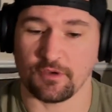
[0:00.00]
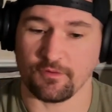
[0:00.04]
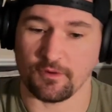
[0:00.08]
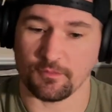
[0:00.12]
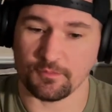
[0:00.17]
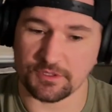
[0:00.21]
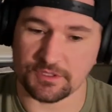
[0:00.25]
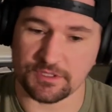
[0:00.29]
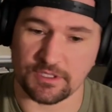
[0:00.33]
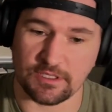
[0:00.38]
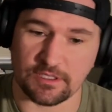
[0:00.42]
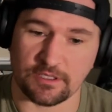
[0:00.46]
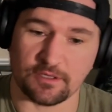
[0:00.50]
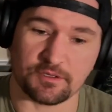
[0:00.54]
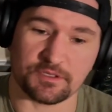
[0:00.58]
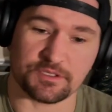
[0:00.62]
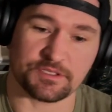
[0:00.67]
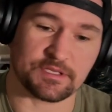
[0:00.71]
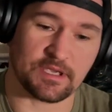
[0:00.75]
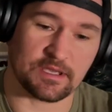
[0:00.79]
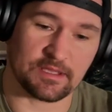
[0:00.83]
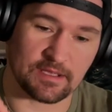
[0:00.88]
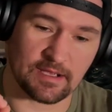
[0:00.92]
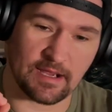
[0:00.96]
I'm gonna sit here and
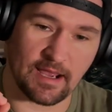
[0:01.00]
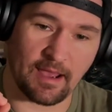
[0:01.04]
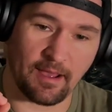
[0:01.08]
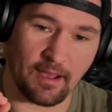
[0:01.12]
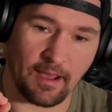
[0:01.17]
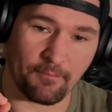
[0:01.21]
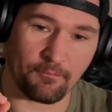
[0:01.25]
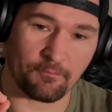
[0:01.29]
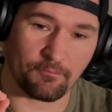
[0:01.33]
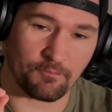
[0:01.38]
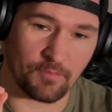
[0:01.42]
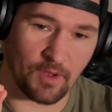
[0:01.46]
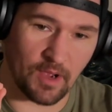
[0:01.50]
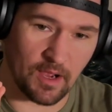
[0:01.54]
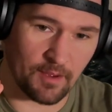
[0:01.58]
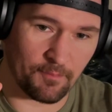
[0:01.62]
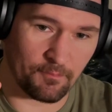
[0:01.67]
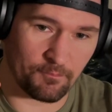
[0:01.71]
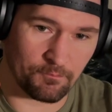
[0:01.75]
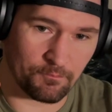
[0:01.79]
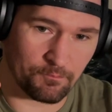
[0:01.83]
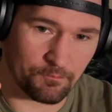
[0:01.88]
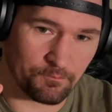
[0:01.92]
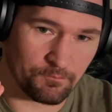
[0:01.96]
say that I, am I'm,
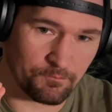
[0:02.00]
I'm